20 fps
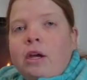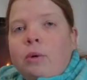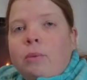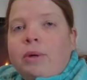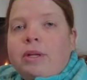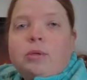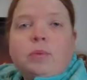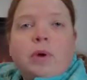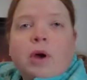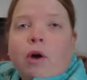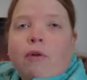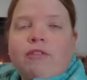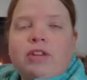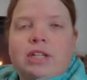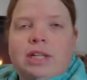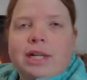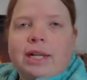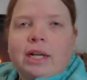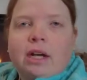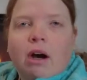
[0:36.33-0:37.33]
which we
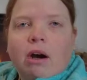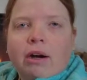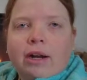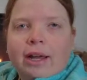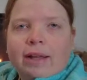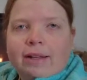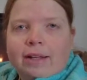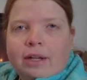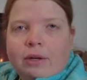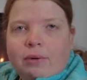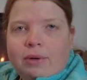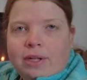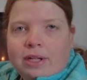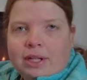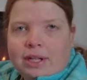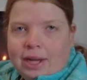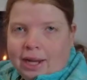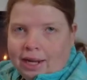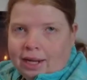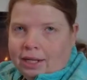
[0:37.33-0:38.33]
obviously can't get here in
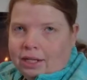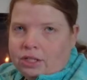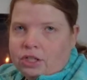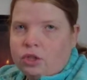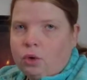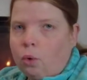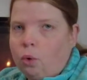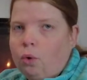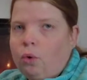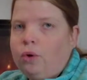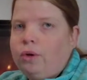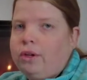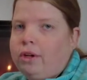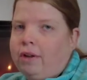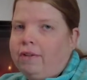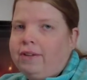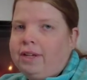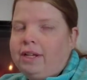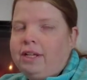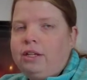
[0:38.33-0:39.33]
the Netherlands or
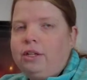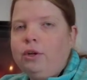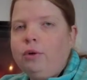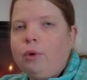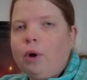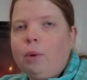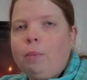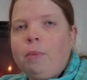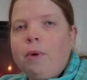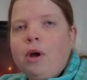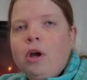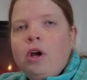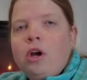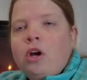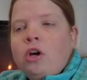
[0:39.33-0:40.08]
not in Europe.